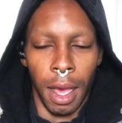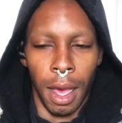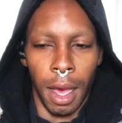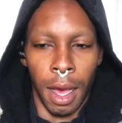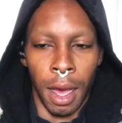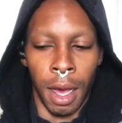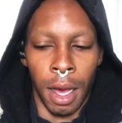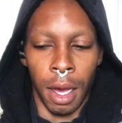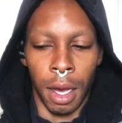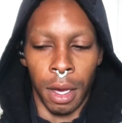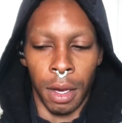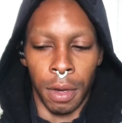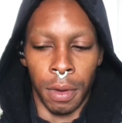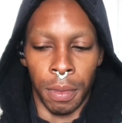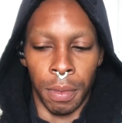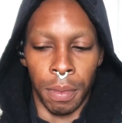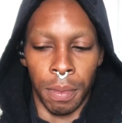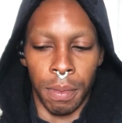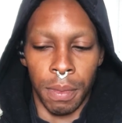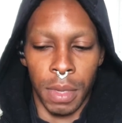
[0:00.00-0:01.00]

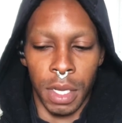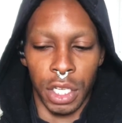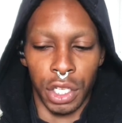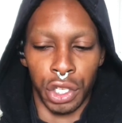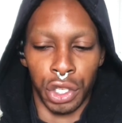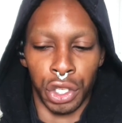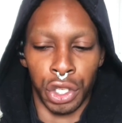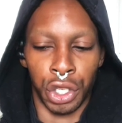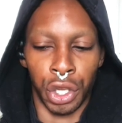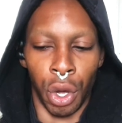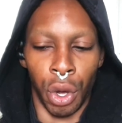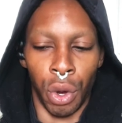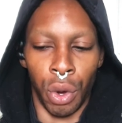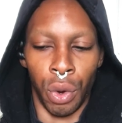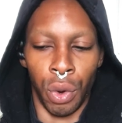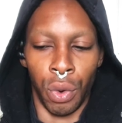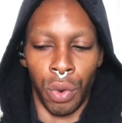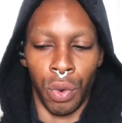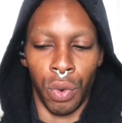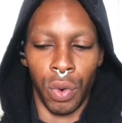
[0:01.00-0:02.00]
Um,
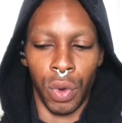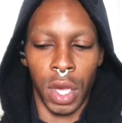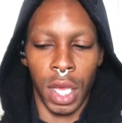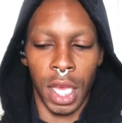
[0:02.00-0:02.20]
so